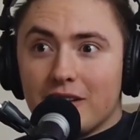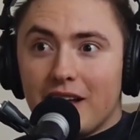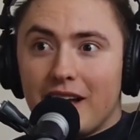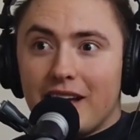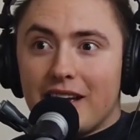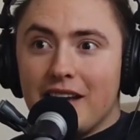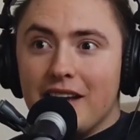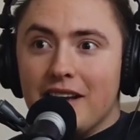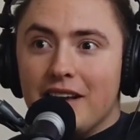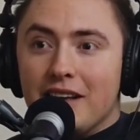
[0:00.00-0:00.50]

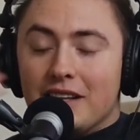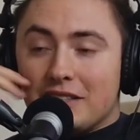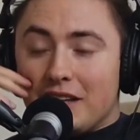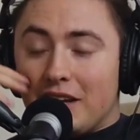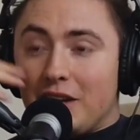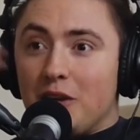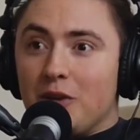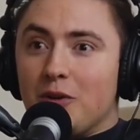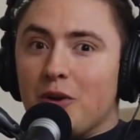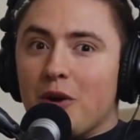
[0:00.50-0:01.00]
Like, it's
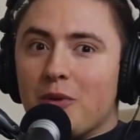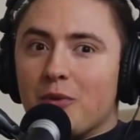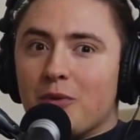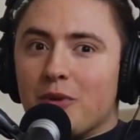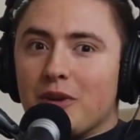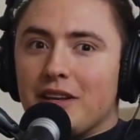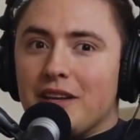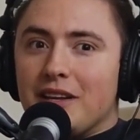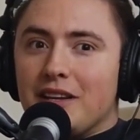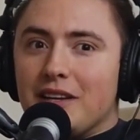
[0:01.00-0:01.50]
like you don't
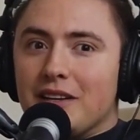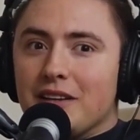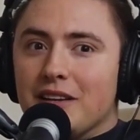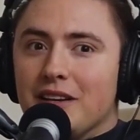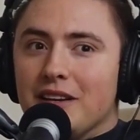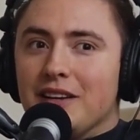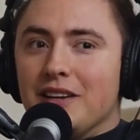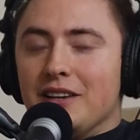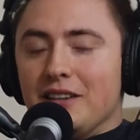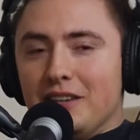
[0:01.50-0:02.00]
really
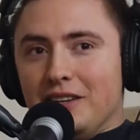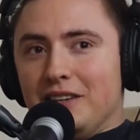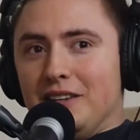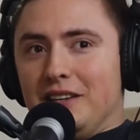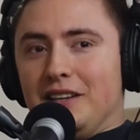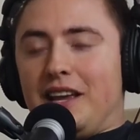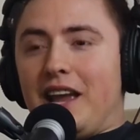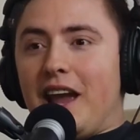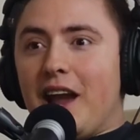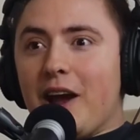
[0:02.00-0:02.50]

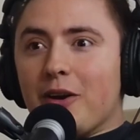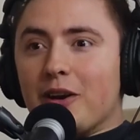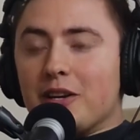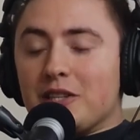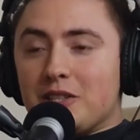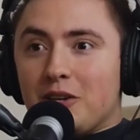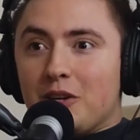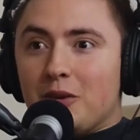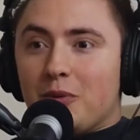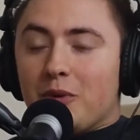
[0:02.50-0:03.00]
care
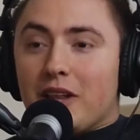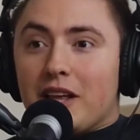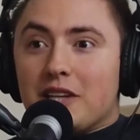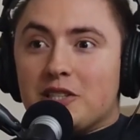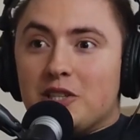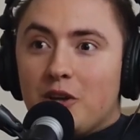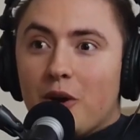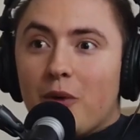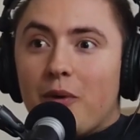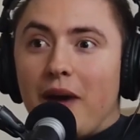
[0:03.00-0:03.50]
until you
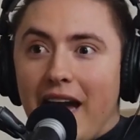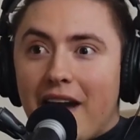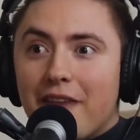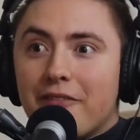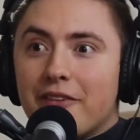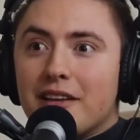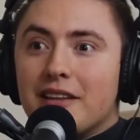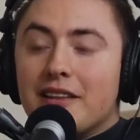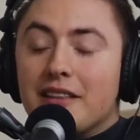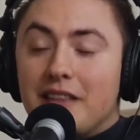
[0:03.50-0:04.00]
realize you don't
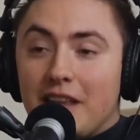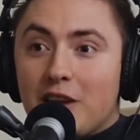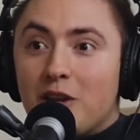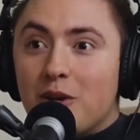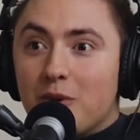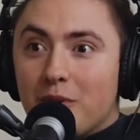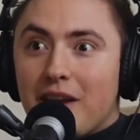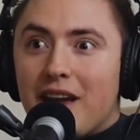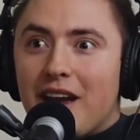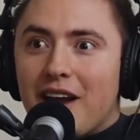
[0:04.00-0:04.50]
have it, then
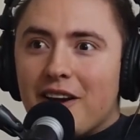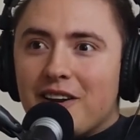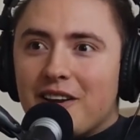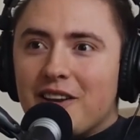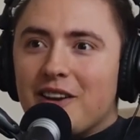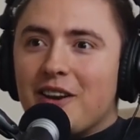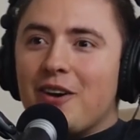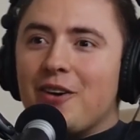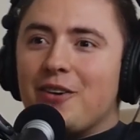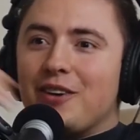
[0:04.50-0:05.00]
you care,
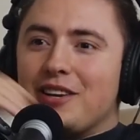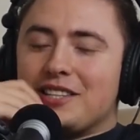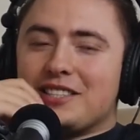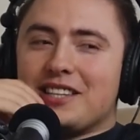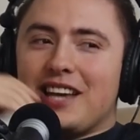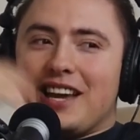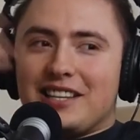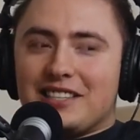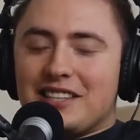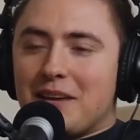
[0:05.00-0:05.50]
you know. And it's
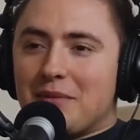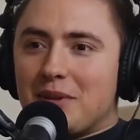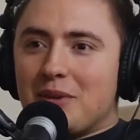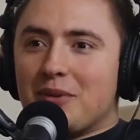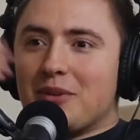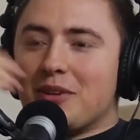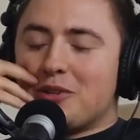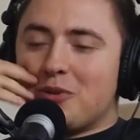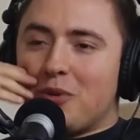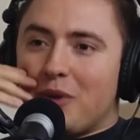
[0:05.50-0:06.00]
like same thing
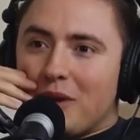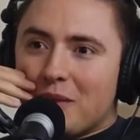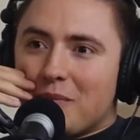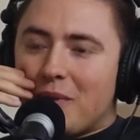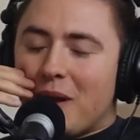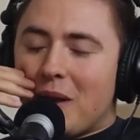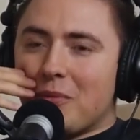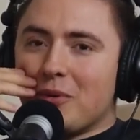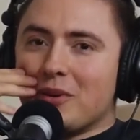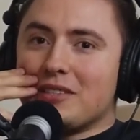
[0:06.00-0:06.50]
with the toilet
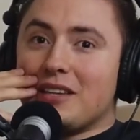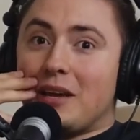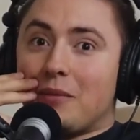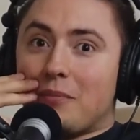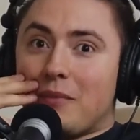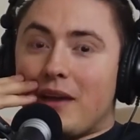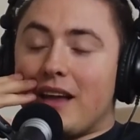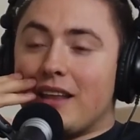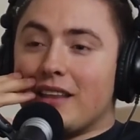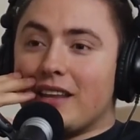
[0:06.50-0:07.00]
paper. It's like,
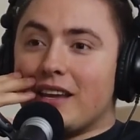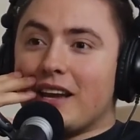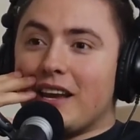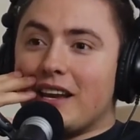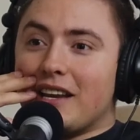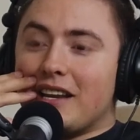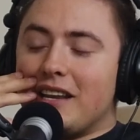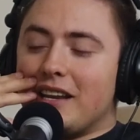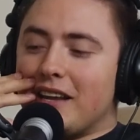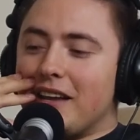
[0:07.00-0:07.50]
man, like I
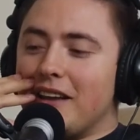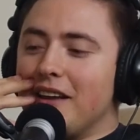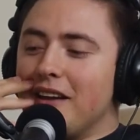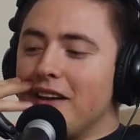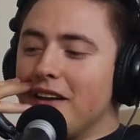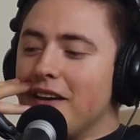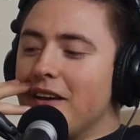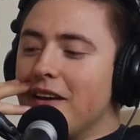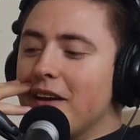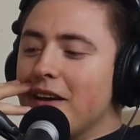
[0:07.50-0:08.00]
need it.
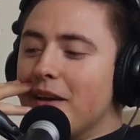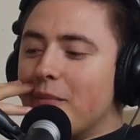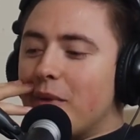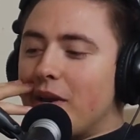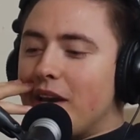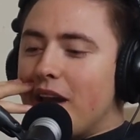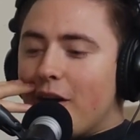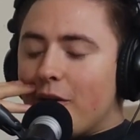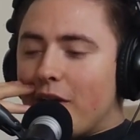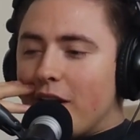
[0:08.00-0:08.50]

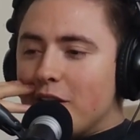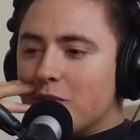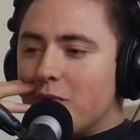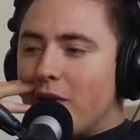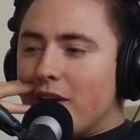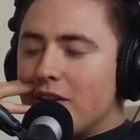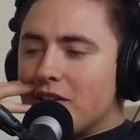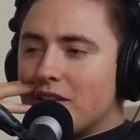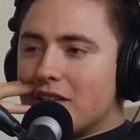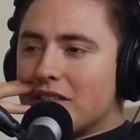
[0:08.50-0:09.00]
But now
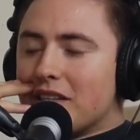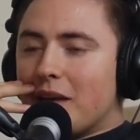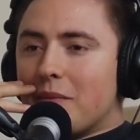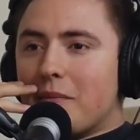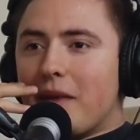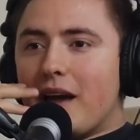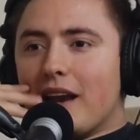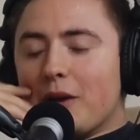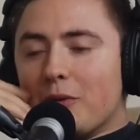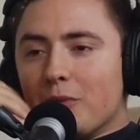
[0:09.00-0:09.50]
graduation is like,
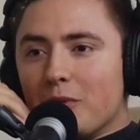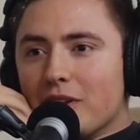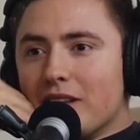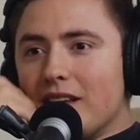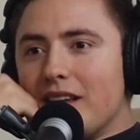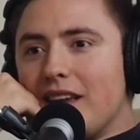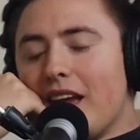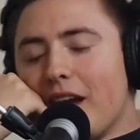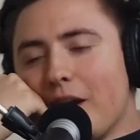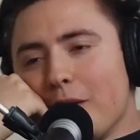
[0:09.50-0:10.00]
man, I
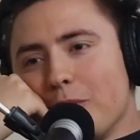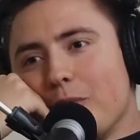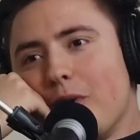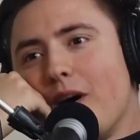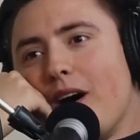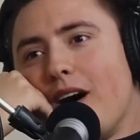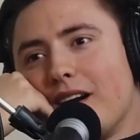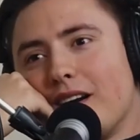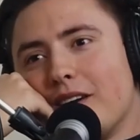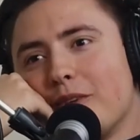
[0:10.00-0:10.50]
really can't
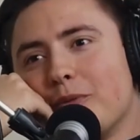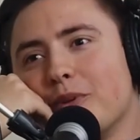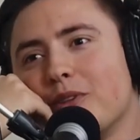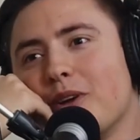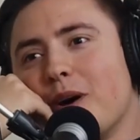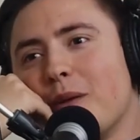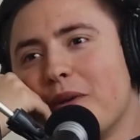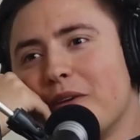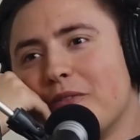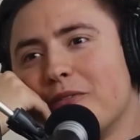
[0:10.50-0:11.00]
walk with
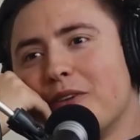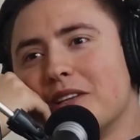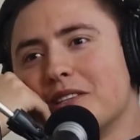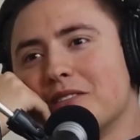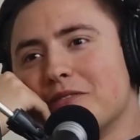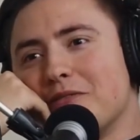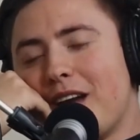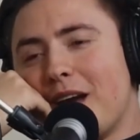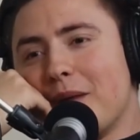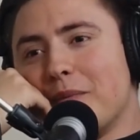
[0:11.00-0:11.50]
all my friends
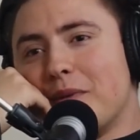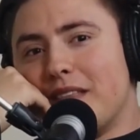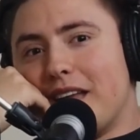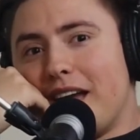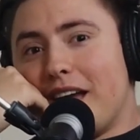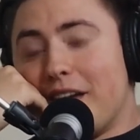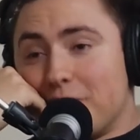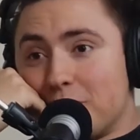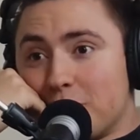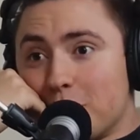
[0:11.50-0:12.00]
and family
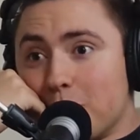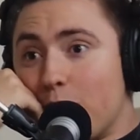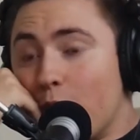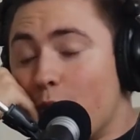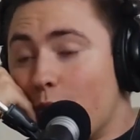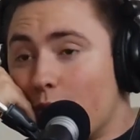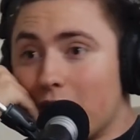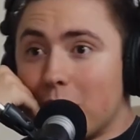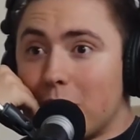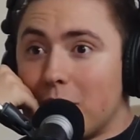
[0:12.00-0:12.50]
that have
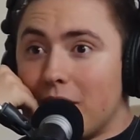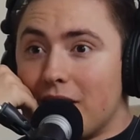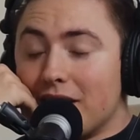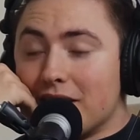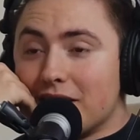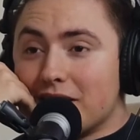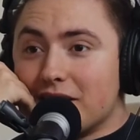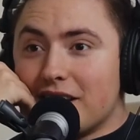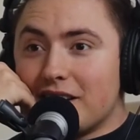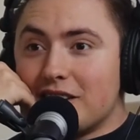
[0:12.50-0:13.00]
supported me
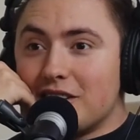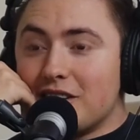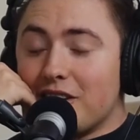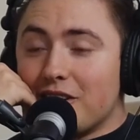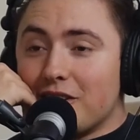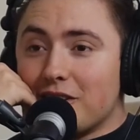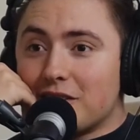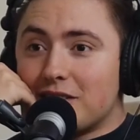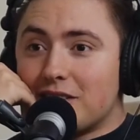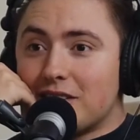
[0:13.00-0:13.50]
these 6
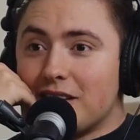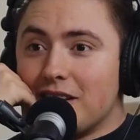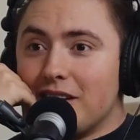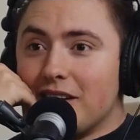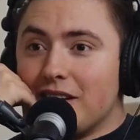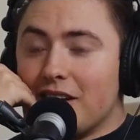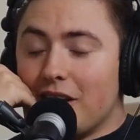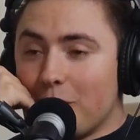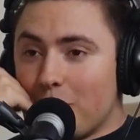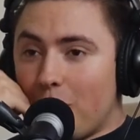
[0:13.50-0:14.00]
years
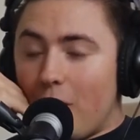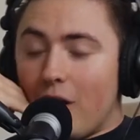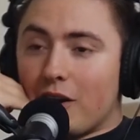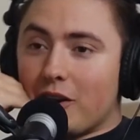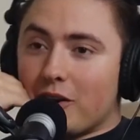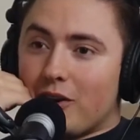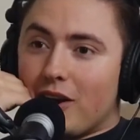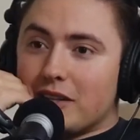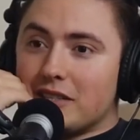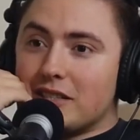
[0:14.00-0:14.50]
walk
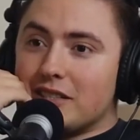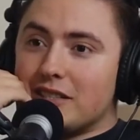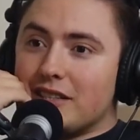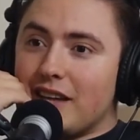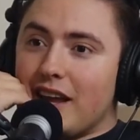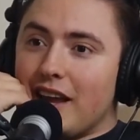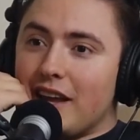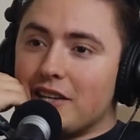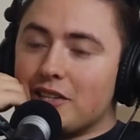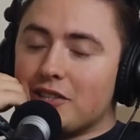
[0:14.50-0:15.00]
across the
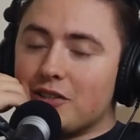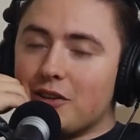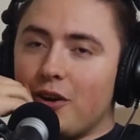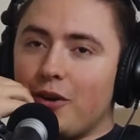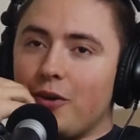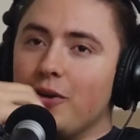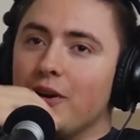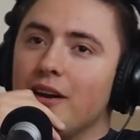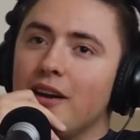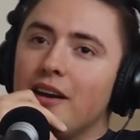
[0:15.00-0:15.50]
stage.
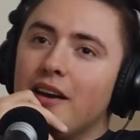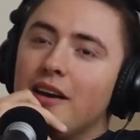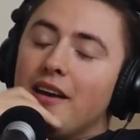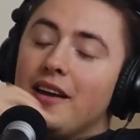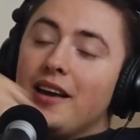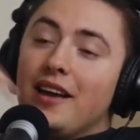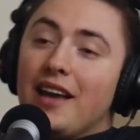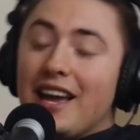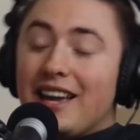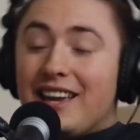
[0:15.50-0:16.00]
So
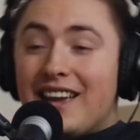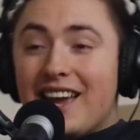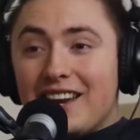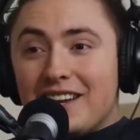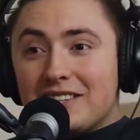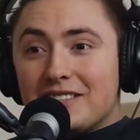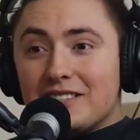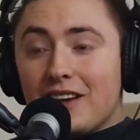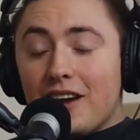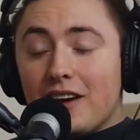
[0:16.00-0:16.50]
again,
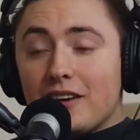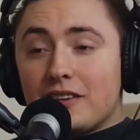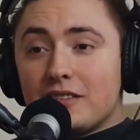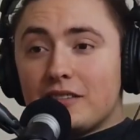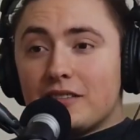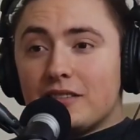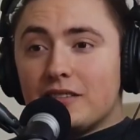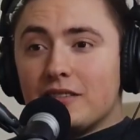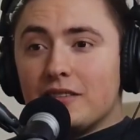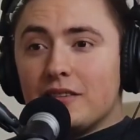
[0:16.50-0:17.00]
it
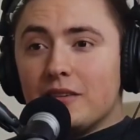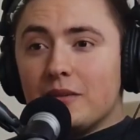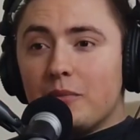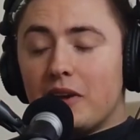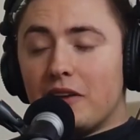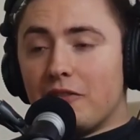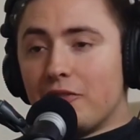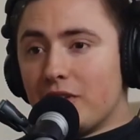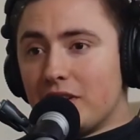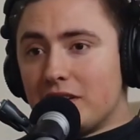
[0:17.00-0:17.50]
sucks,
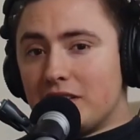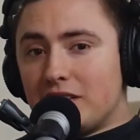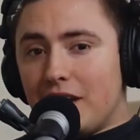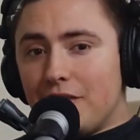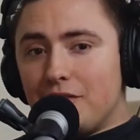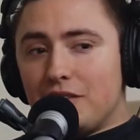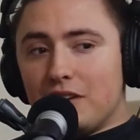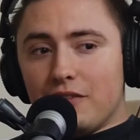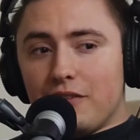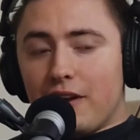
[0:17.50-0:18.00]
but for the
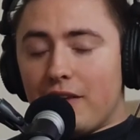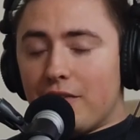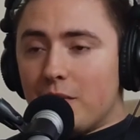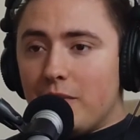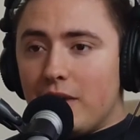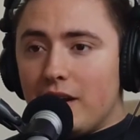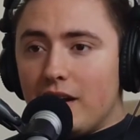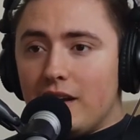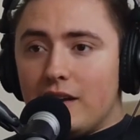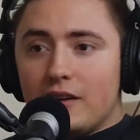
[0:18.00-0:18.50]
safety of
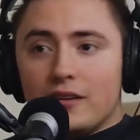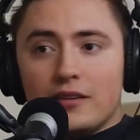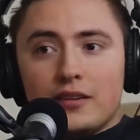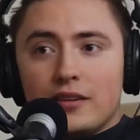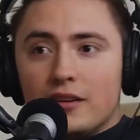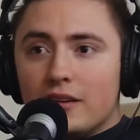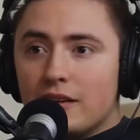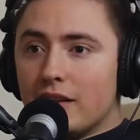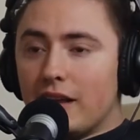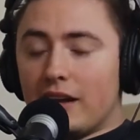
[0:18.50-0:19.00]
everybody,
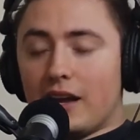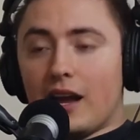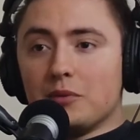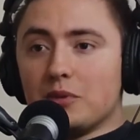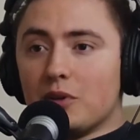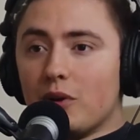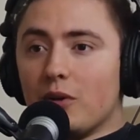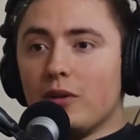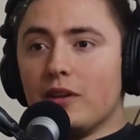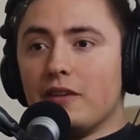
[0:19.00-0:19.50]
like,
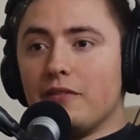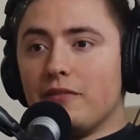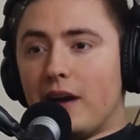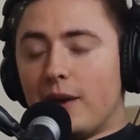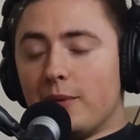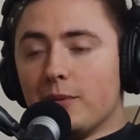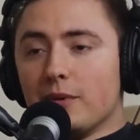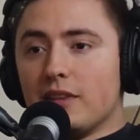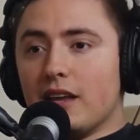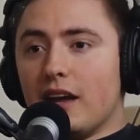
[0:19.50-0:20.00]
I'm totally
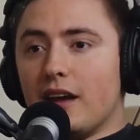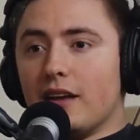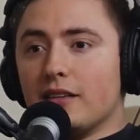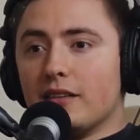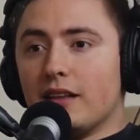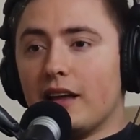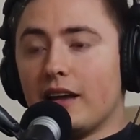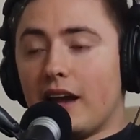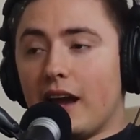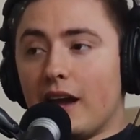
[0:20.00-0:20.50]
fine with that.
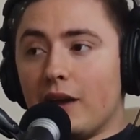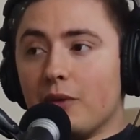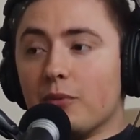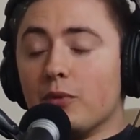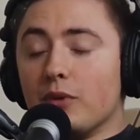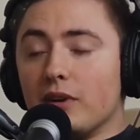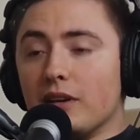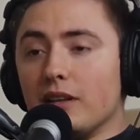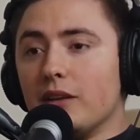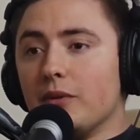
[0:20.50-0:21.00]
Like, I
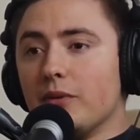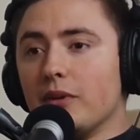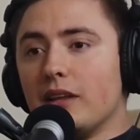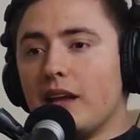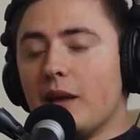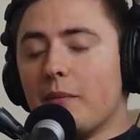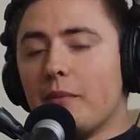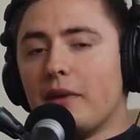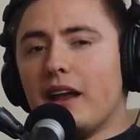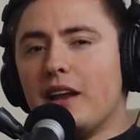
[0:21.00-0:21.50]
really, really am.